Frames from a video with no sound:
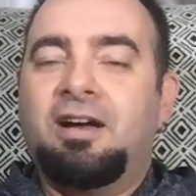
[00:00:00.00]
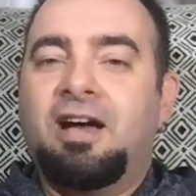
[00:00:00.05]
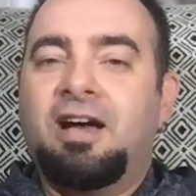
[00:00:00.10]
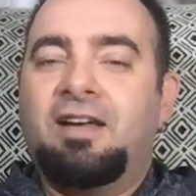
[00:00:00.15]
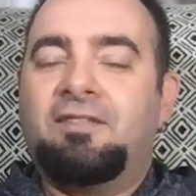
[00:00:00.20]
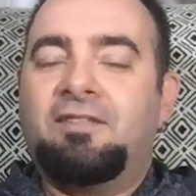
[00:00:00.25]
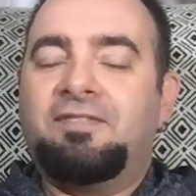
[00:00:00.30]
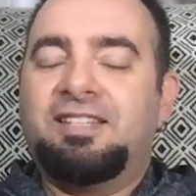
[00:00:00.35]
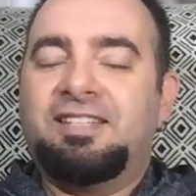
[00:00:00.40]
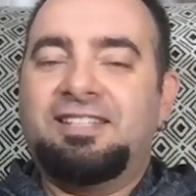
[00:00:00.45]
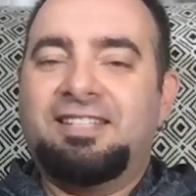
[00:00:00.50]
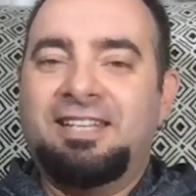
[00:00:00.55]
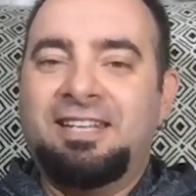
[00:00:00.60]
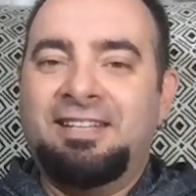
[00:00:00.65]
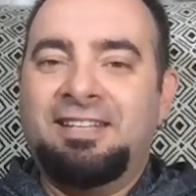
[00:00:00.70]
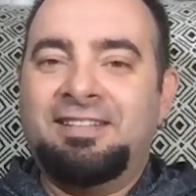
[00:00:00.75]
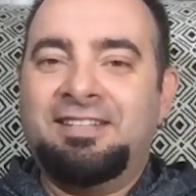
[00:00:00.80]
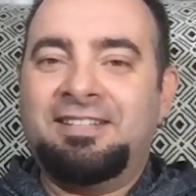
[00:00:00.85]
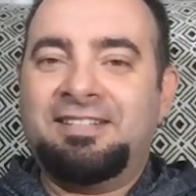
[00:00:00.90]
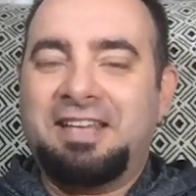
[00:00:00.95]
I've
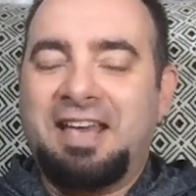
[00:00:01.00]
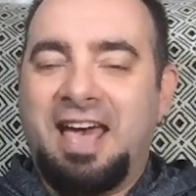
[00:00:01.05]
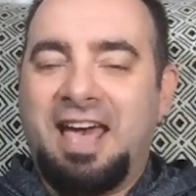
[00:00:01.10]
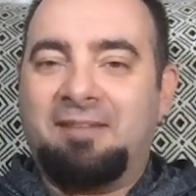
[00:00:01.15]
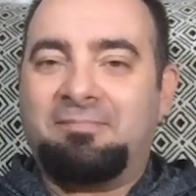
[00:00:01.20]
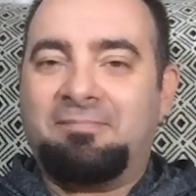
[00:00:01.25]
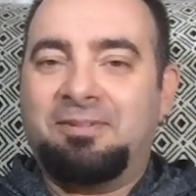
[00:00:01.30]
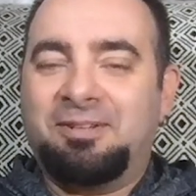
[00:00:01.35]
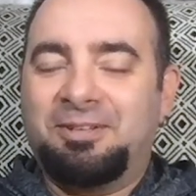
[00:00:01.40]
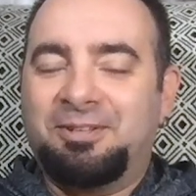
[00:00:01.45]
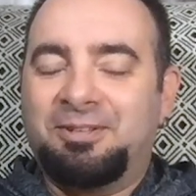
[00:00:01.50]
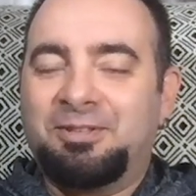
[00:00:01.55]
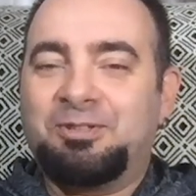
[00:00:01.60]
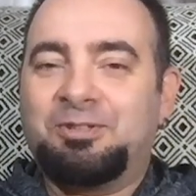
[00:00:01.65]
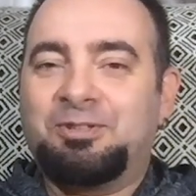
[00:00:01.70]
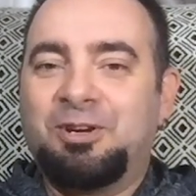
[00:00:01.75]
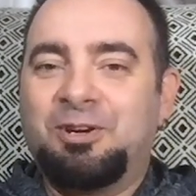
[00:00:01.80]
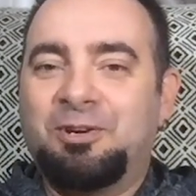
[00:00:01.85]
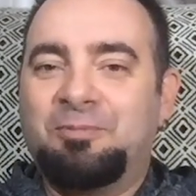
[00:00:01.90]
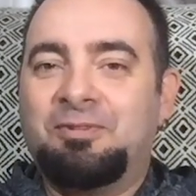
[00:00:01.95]
seen this happen on the
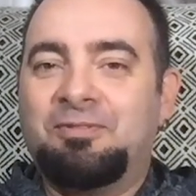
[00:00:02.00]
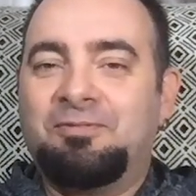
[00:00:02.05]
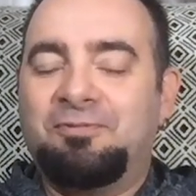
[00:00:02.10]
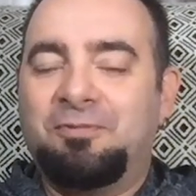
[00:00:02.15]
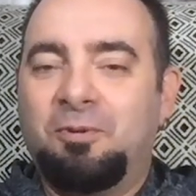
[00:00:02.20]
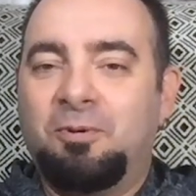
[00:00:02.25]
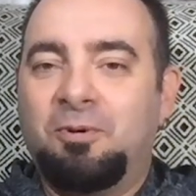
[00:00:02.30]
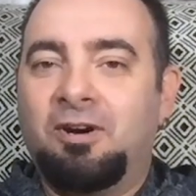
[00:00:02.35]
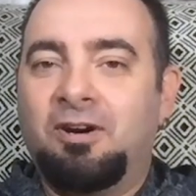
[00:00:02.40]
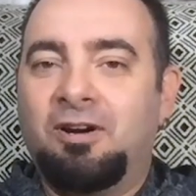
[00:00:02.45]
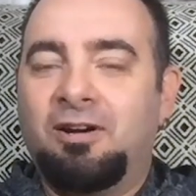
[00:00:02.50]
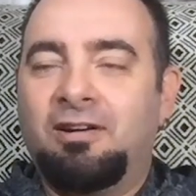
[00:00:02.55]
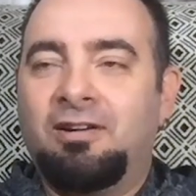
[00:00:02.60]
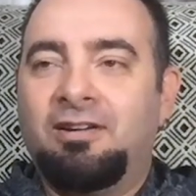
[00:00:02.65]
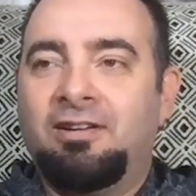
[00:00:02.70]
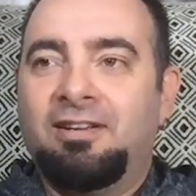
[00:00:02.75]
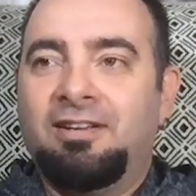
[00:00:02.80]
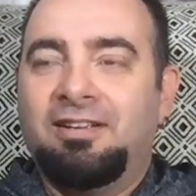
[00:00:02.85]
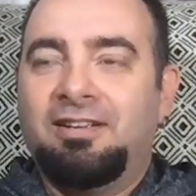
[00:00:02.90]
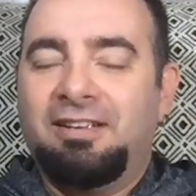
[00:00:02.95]
show before,
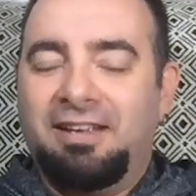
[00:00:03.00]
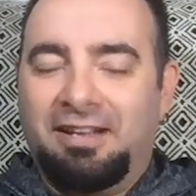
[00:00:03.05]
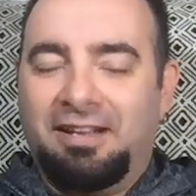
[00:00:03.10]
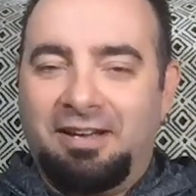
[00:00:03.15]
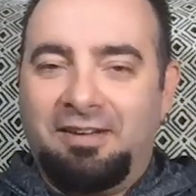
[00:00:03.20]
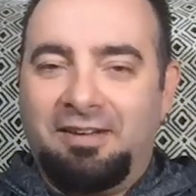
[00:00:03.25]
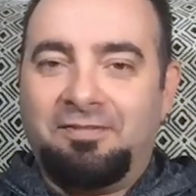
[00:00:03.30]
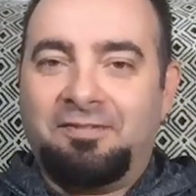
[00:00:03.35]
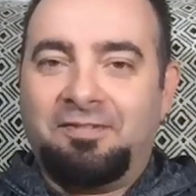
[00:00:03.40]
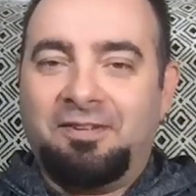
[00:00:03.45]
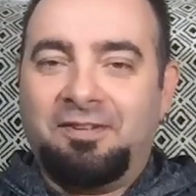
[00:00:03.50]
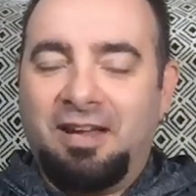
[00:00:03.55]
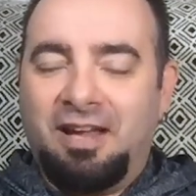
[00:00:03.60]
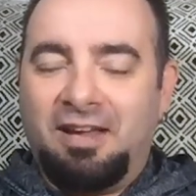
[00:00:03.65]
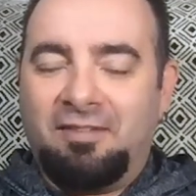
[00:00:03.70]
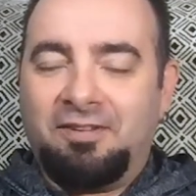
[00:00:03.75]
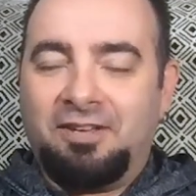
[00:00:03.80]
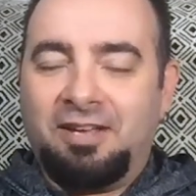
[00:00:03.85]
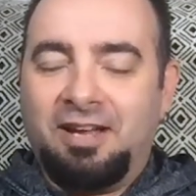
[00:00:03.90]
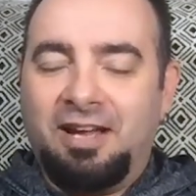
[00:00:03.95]
and
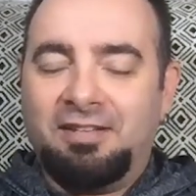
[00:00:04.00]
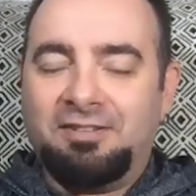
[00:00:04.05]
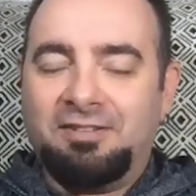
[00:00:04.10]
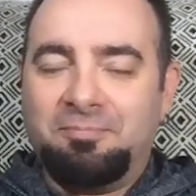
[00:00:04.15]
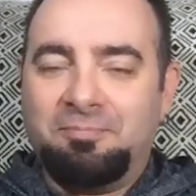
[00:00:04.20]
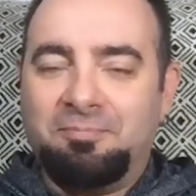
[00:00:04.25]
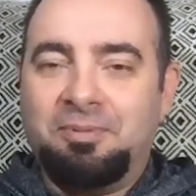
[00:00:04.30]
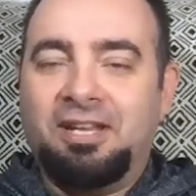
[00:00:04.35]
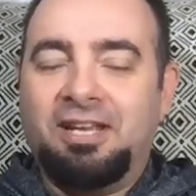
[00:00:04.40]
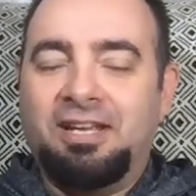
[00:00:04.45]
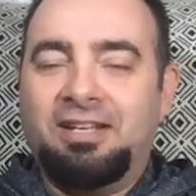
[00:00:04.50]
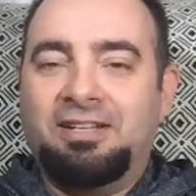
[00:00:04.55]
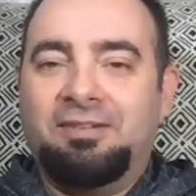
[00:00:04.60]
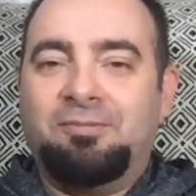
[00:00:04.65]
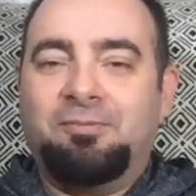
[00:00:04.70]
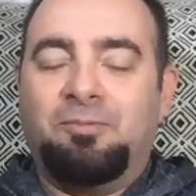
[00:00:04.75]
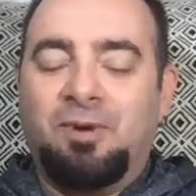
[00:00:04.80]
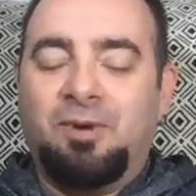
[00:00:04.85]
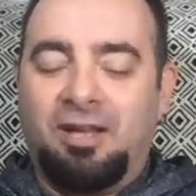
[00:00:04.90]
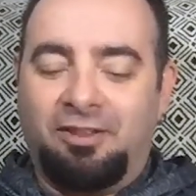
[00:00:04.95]
I've
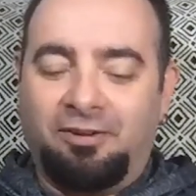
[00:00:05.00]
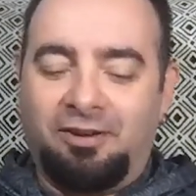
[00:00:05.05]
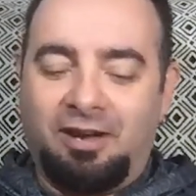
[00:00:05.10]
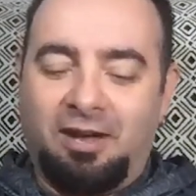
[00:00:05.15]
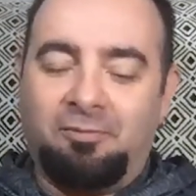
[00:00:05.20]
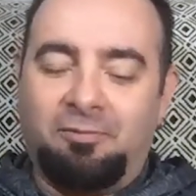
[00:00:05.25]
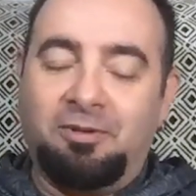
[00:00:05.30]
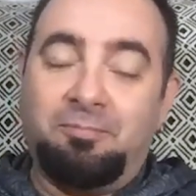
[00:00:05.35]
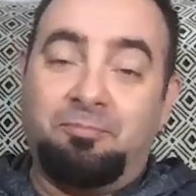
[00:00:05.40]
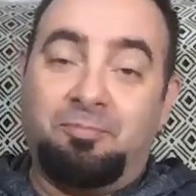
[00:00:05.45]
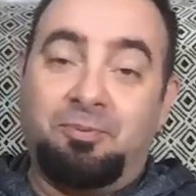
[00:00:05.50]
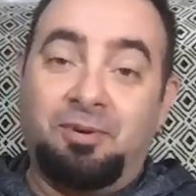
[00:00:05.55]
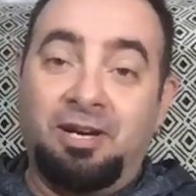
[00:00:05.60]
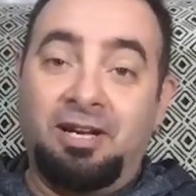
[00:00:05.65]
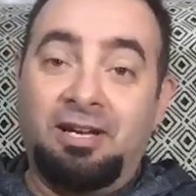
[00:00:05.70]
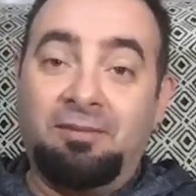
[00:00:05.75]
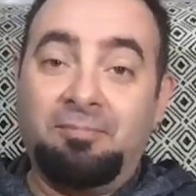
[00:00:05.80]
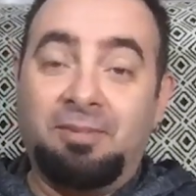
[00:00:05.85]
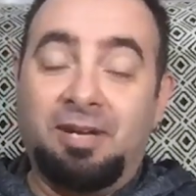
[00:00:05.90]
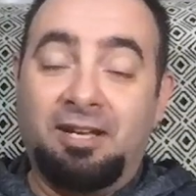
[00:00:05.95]
contemplated whether I would
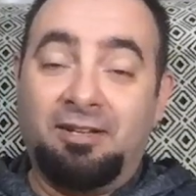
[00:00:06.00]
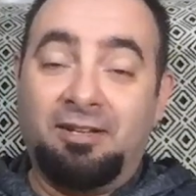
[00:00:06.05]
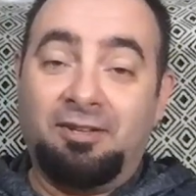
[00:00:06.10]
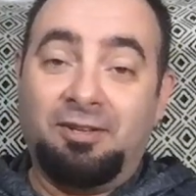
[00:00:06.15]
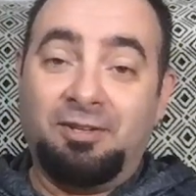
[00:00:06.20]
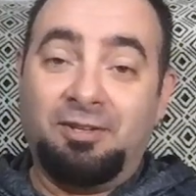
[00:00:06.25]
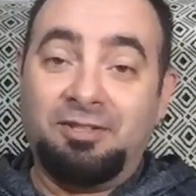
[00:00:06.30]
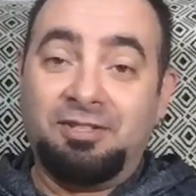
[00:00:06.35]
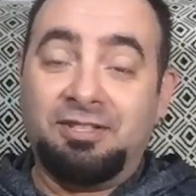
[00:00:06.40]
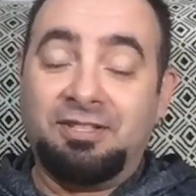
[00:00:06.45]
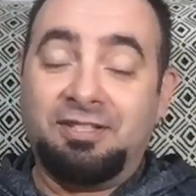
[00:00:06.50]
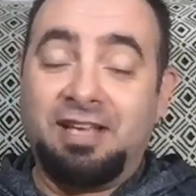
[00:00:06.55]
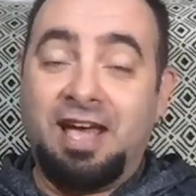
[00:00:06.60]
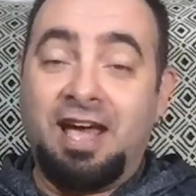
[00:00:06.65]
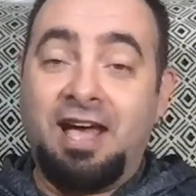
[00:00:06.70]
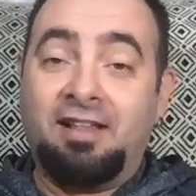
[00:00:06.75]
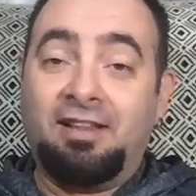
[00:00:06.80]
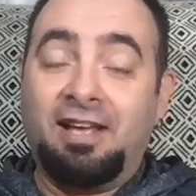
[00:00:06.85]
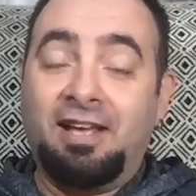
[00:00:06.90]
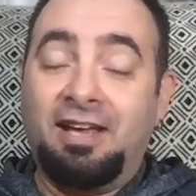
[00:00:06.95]
bring my closest
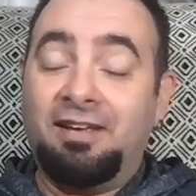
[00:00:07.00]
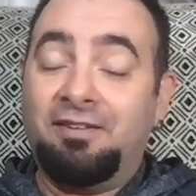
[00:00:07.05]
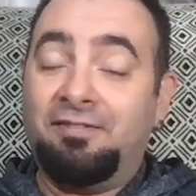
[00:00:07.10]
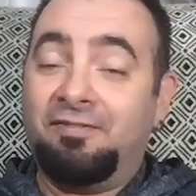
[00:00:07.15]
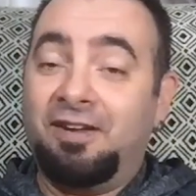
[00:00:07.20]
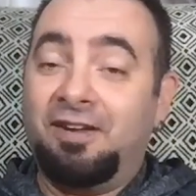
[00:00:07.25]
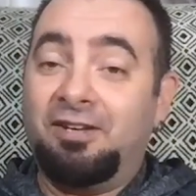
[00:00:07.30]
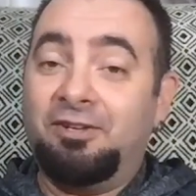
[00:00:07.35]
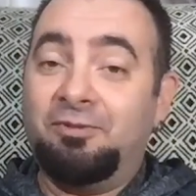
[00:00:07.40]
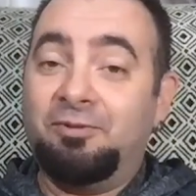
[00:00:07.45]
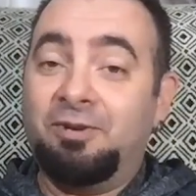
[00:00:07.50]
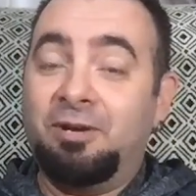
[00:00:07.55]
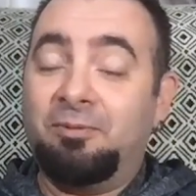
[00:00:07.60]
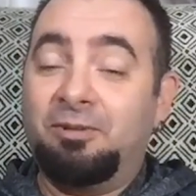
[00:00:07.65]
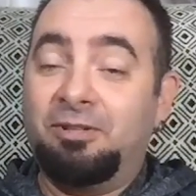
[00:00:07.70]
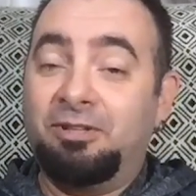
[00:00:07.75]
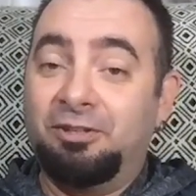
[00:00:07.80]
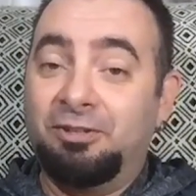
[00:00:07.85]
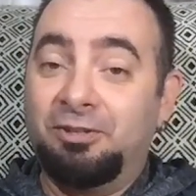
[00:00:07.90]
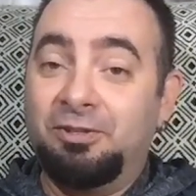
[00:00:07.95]
ally if I knew I
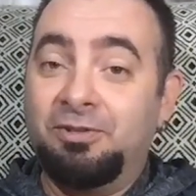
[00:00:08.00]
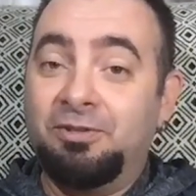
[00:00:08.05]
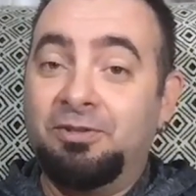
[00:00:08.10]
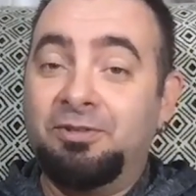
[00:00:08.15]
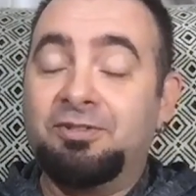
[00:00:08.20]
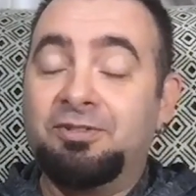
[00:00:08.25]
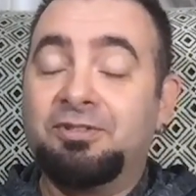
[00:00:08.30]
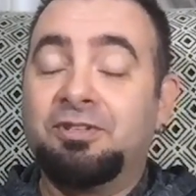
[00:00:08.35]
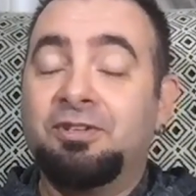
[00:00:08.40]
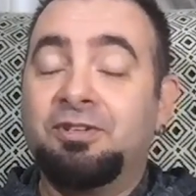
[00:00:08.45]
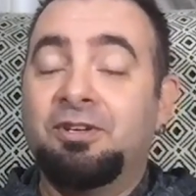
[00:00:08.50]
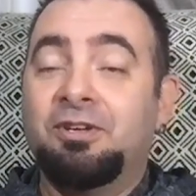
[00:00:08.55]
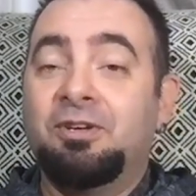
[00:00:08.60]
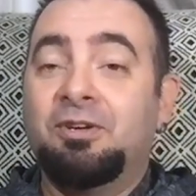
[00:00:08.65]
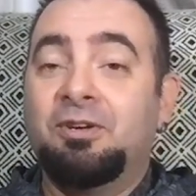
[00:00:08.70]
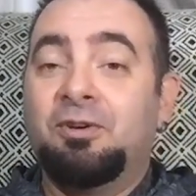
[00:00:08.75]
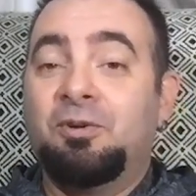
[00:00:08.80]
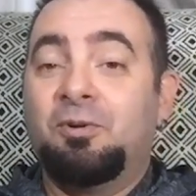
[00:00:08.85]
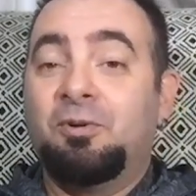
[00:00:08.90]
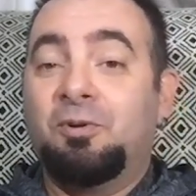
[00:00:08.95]
would lose,
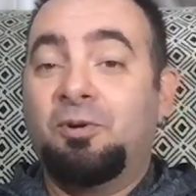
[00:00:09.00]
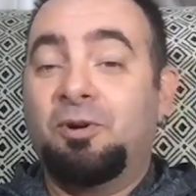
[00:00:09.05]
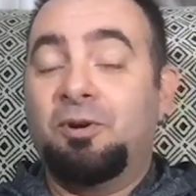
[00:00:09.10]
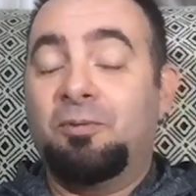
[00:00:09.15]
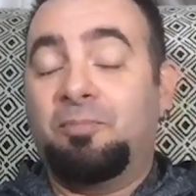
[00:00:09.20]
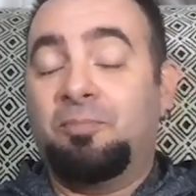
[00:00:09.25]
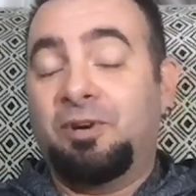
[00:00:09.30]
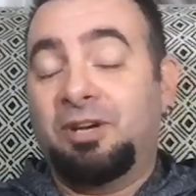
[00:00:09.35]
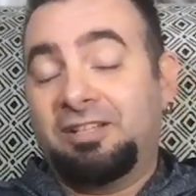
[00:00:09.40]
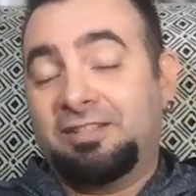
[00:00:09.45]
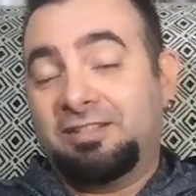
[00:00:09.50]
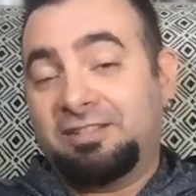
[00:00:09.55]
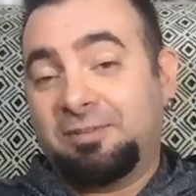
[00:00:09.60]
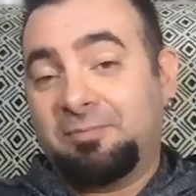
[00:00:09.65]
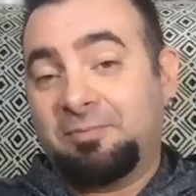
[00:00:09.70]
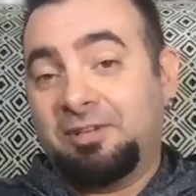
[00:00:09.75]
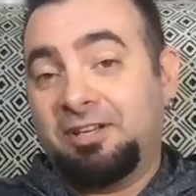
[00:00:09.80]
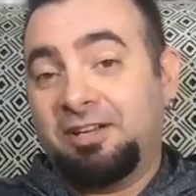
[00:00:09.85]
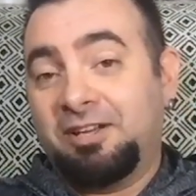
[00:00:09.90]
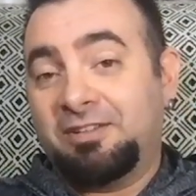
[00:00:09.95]
or bring
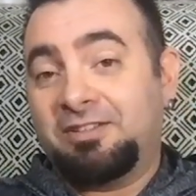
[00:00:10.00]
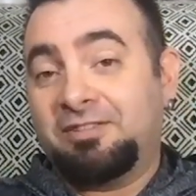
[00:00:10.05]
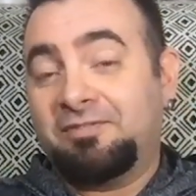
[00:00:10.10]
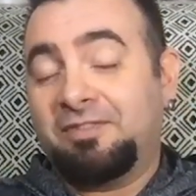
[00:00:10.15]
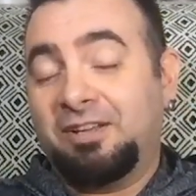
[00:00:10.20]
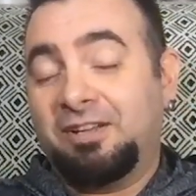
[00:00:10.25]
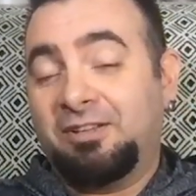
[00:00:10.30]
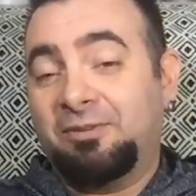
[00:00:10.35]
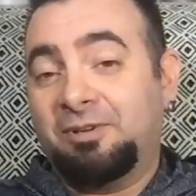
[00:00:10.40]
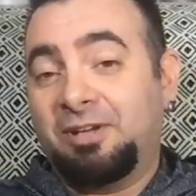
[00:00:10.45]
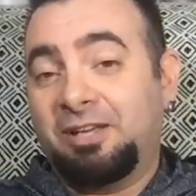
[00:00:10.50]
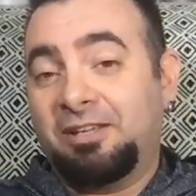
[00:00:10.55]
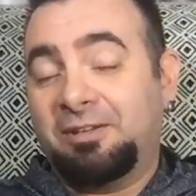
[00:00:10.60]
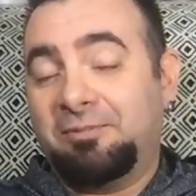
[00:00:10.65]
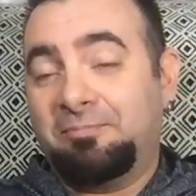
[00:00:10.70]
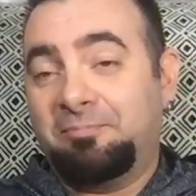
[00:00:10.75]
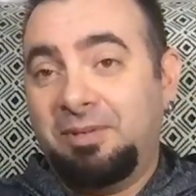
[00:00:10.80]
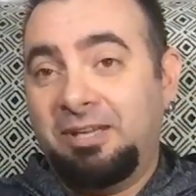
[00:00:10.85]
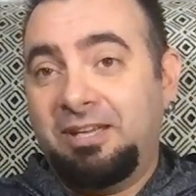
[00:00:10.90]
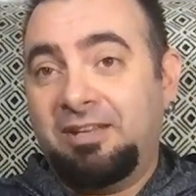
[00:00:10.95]
someone else if I knew I
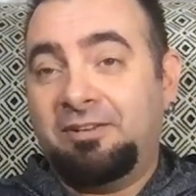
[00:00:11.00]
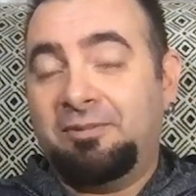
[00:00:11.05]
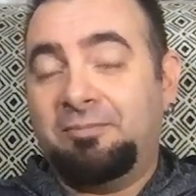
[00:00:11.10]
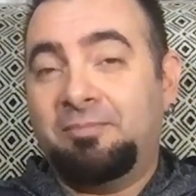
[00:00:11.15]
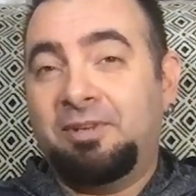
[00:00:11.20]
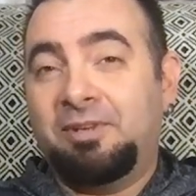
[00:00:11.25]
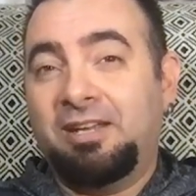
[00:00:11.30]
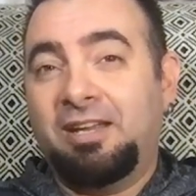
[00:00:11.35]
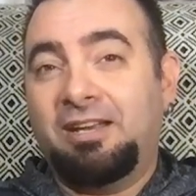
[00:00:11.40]
could beat him.